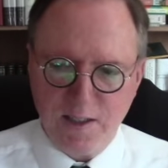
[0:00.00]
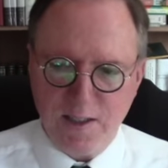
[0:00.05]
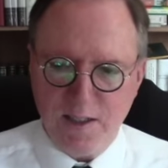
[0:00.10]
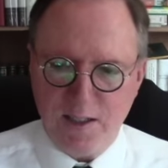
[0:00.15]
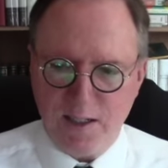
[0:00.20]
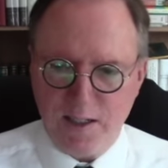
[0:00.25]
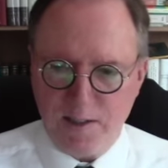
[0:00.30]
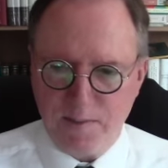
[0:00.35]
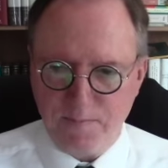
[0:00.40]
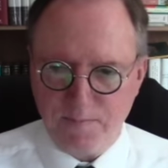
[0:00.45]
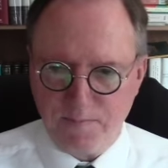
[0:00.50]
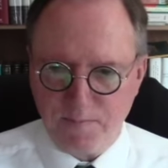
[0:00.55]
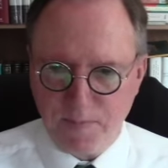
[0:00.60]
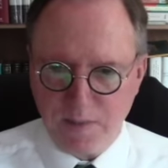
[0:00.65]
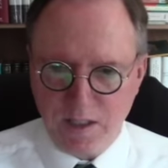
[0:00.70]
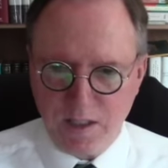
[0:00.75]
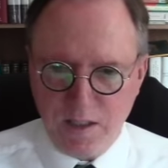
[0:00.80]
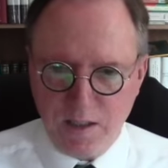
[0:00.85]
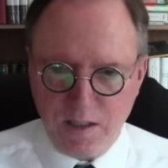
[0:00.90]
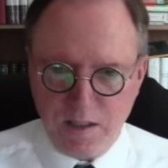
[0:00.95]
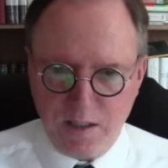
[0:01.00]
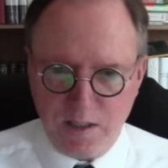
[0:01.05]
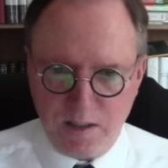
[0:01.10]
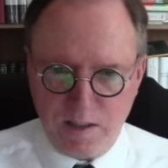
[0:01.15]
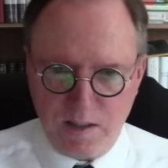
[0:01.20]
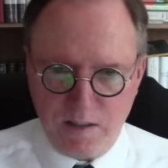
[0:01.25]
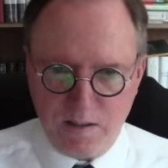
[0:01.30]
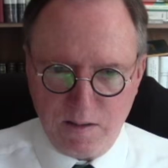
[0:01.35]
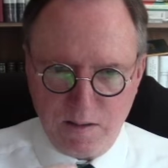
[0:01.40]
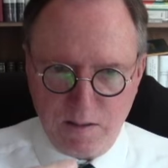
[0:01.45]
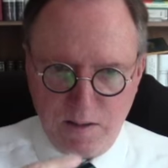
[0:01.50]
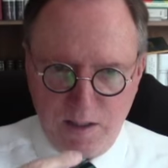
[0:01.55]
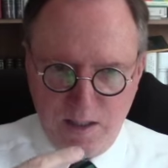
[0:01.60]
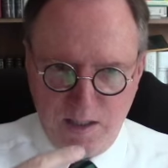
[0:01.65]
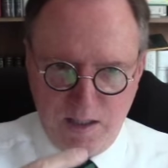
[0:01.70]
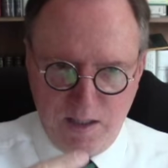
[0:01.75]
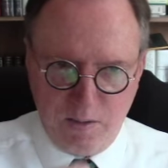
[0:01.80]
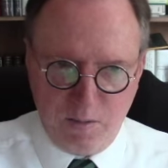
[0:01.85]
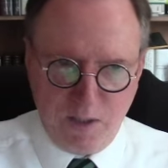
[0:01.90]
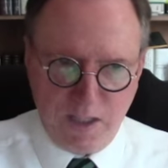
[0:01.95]
Um, uh,
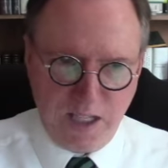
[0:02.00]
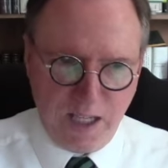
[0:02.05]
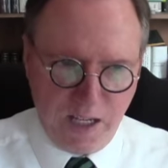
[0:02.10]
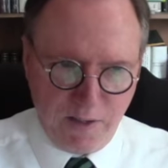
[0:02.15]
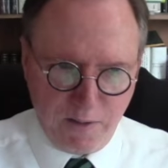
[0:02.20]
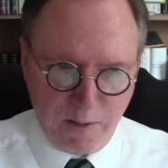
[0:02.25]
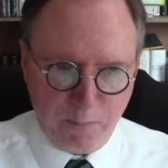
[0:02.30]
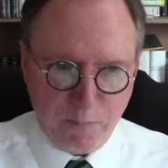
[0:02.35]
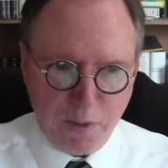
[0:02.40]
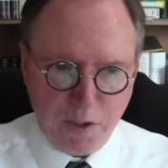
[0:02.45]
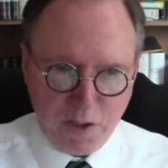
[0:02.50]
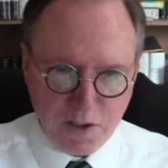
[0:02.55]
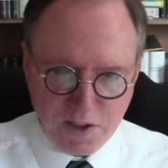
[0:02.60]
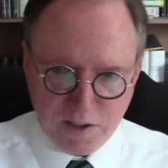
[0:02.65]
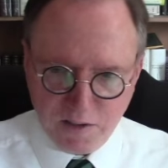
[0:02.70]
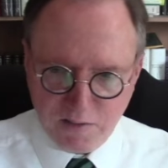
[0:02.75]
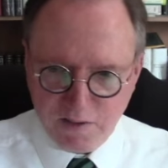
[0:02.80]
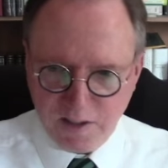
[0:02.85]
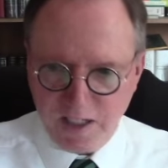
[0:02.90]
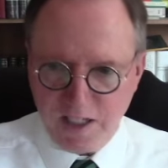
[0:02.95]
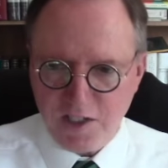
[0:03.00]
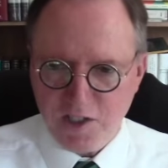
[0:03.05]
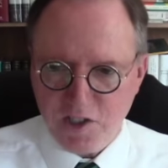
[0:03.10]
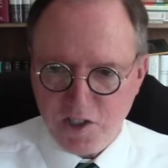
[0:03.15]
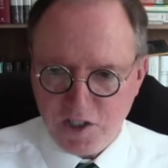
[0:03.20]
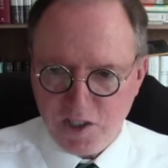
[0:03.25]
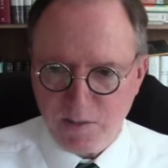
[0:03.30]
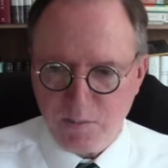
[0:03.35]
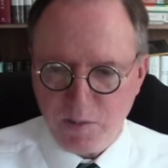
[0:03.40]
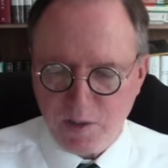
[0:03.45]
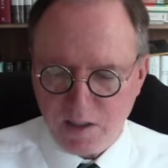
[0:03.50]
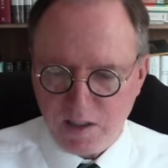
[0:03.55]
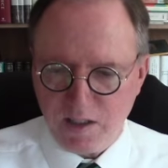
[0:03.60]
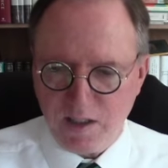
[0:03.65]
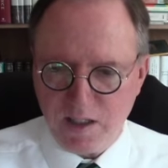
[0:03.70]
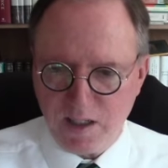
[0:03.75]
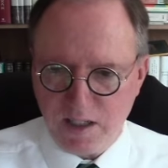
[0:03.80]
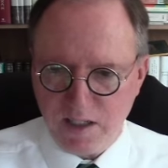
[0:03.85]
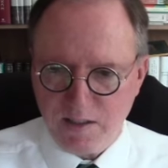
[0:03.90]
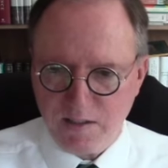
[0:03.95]
I want to have a personal relationship with
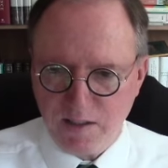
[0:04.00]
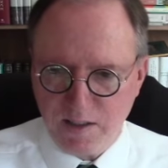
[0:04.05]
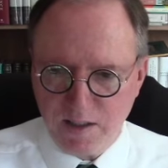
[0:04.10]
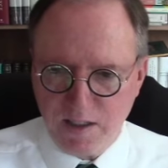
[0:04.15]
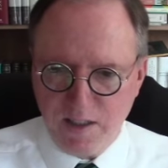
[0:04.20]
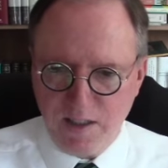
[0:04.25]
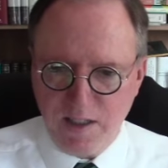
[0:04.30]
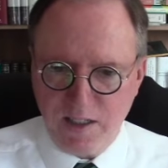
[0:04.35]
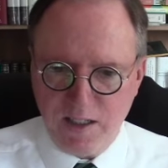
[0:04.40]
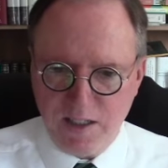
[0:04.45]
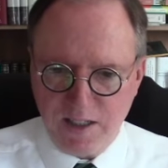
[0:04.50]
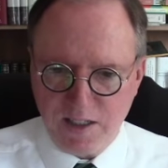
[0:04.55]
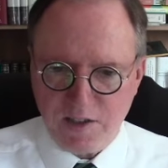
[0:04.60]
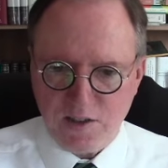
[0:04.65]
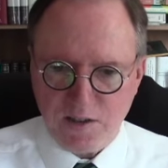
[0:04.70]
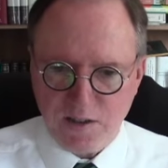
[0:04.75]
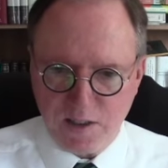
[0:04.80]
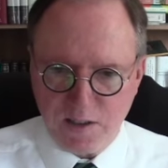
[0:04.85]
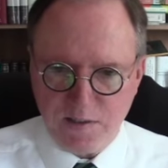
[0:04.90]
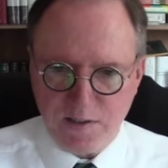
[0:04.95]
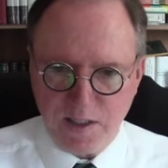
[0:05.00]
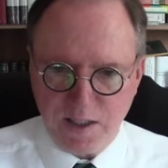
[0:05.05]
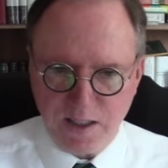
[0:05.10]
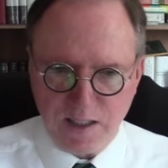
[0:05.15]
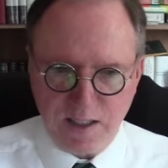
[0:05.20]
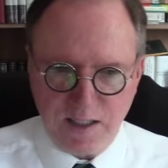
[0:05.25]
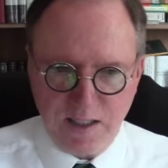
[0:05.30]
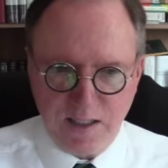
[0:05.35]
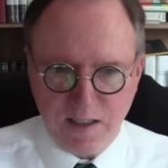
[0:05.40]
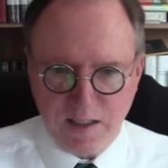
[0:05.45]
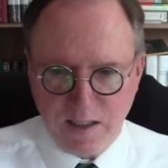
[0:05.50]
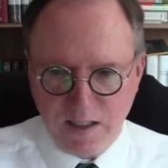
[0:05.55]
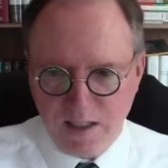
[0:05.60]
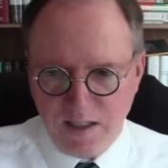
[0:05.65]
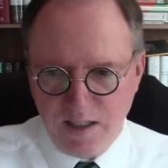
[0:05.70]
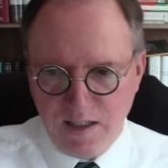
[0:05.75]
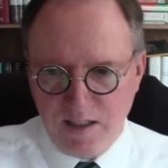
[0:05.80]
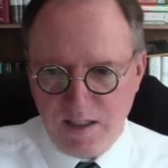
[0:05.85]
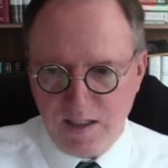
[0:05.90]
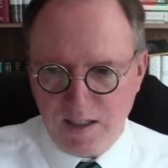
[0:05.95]
God and that sort of thing. And
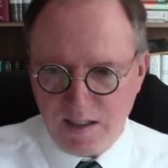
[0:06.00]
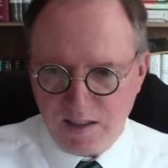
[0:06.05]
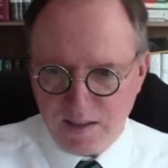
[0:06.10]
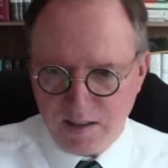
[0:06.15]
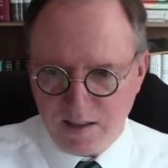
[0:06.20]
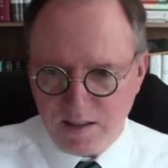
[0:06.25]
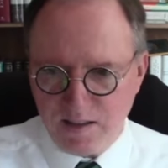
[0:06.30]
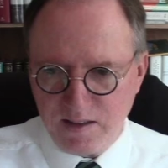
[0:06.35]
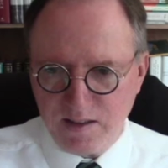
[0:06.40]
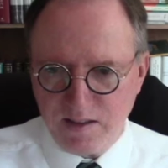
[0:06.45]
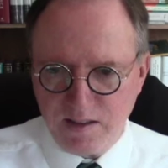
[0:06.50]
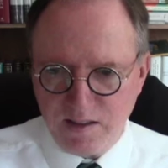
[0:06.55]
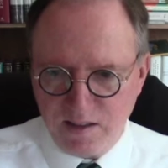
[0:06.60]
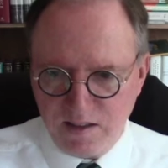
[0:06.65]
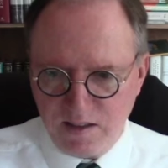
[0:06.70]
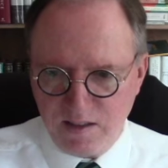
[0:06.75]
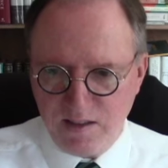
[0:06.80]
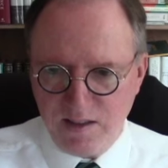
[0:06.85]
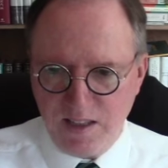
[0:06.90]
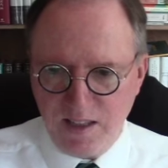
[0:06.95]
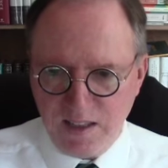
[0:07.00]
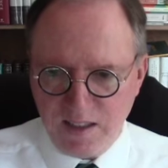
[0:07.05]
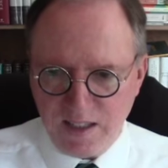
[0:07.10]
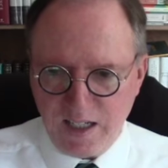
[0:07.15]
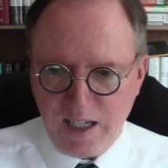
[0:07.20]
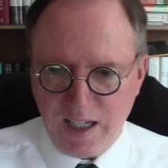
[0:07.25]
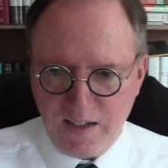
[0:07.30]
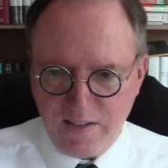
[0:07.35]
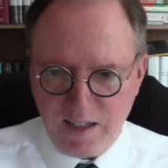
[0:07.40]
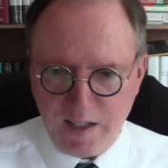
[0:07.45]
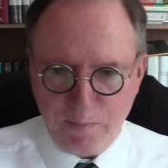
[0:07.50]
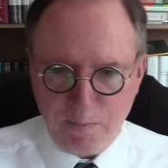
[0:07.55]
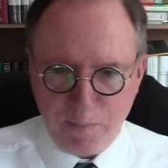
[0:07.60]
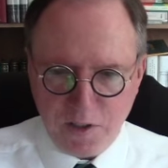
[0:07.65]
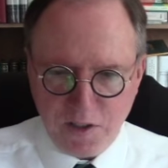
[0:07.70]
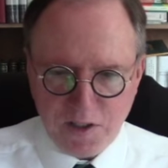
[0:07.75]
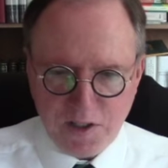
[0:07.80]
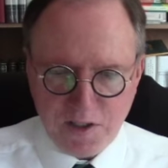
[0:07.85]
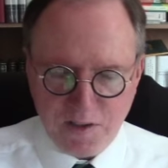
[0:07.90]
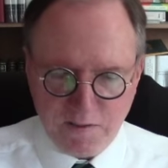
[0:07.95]
uh, you need to have that
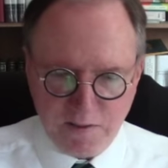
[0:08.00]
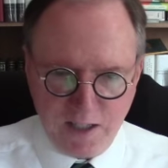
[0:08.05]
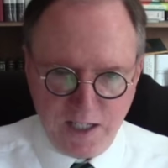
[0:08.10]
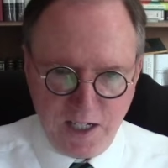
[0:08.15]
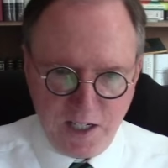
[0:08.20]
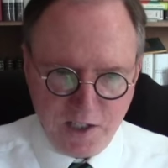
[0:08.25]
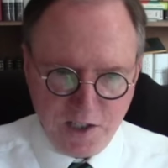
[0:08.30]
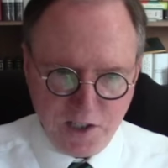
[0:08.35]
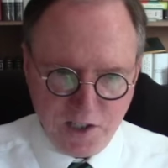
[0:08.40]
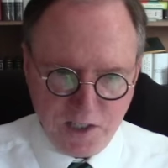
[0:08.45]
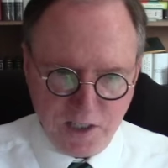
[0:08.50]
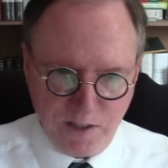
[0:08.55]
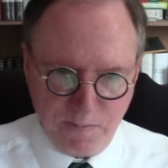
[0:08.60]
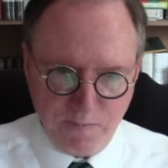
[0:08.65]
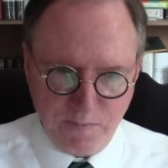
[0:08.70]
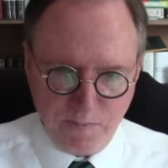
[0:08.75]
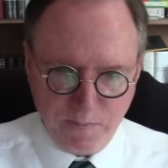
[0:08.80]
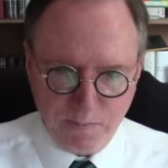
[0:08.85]
personal relationship,